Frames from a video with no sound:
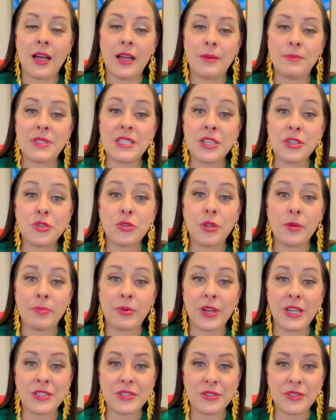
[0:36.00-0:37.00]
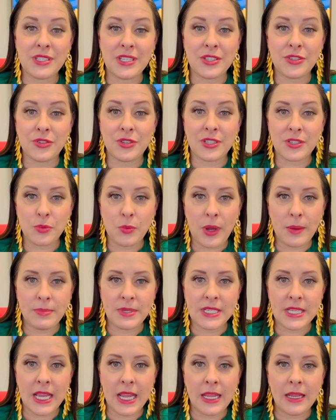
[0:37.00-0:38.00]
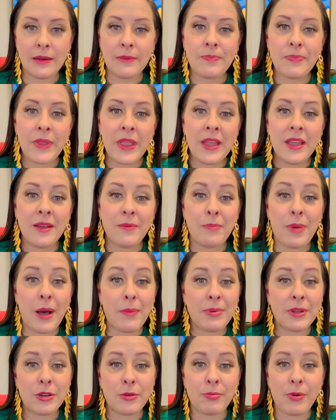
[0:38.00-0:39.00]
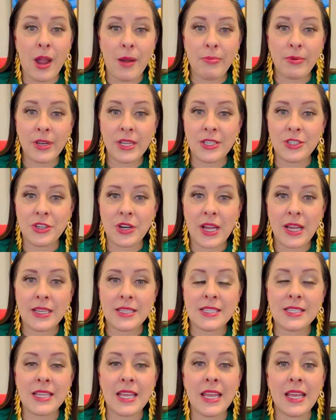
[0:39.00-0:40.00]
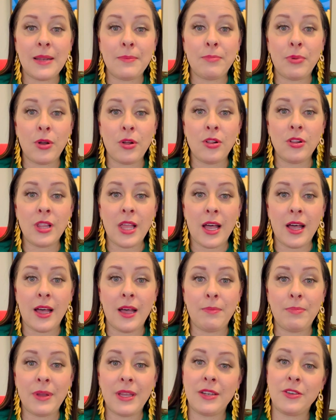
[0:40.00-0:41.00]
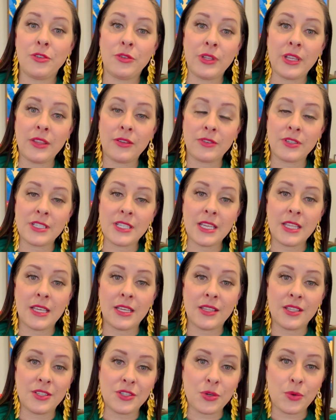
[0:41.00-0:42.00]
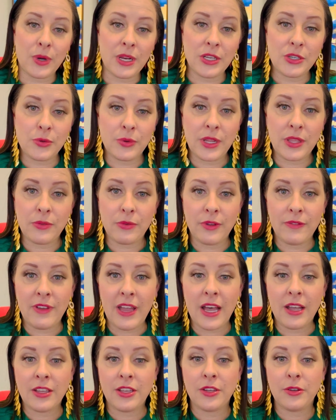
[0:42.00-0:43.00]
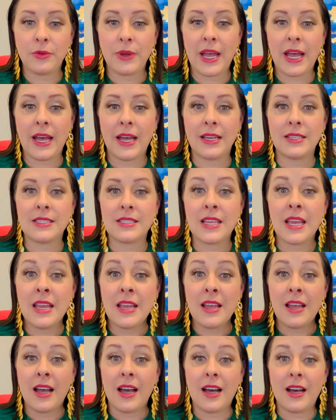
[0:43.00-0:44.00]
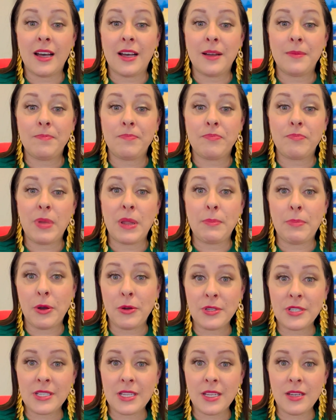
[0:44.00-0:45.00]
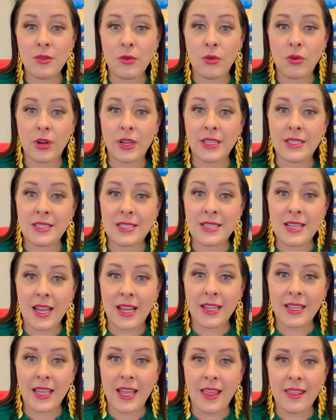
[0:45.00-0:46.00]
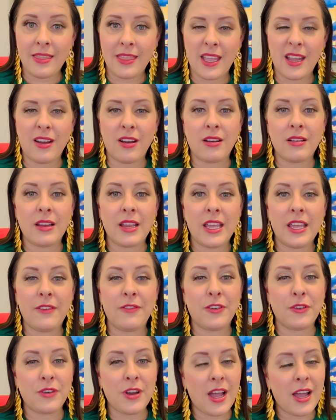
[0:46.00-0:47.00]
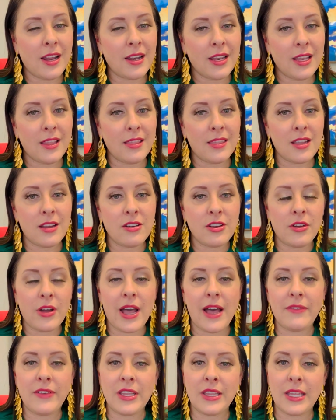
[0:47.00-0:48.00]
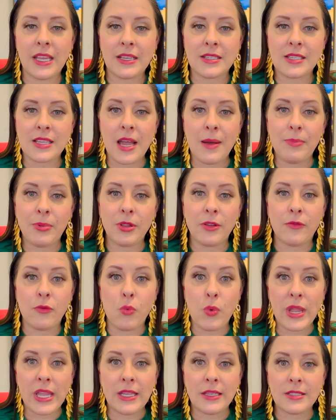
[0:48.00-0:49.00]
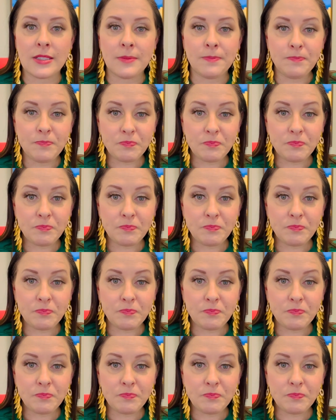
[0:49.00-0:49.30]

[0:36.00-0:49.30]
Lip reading: Central Appraisal District's website. Pop in your property address and pull up, and you'll either see that the 2023 value has been posted or it's not yet there. If you're not in there, you'll have it in the next couple of weeks.